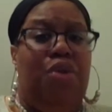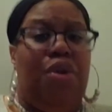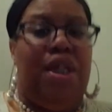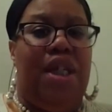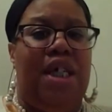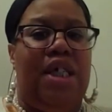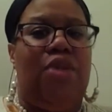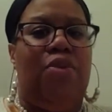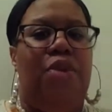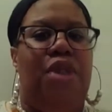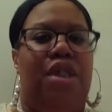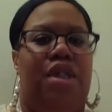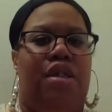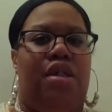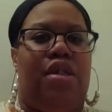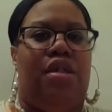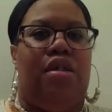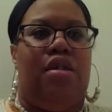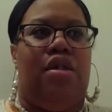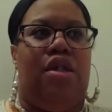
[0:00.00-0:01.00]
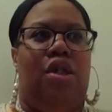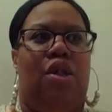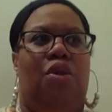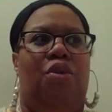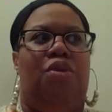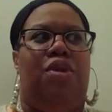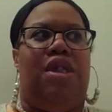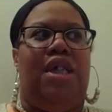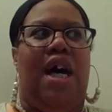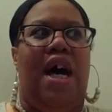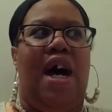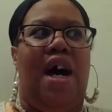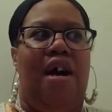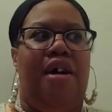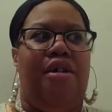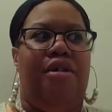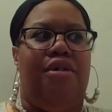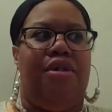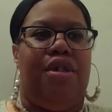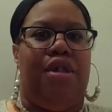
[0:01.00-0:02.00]
And that's what's so
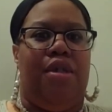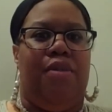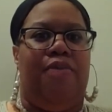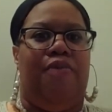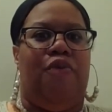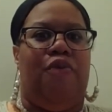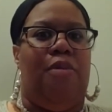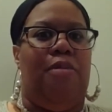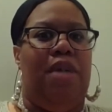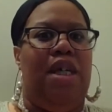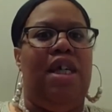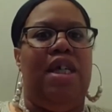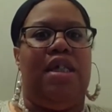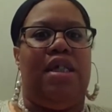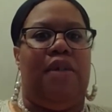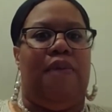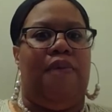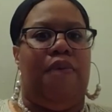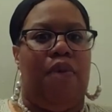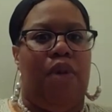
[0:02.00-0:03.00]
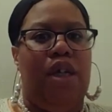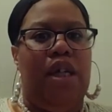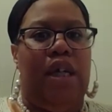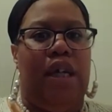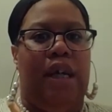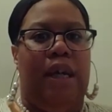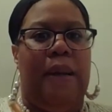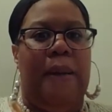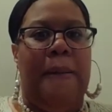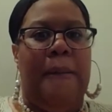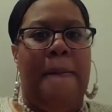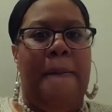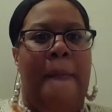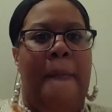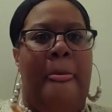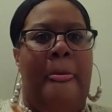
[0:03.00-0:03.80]
tiresome for me as a friend.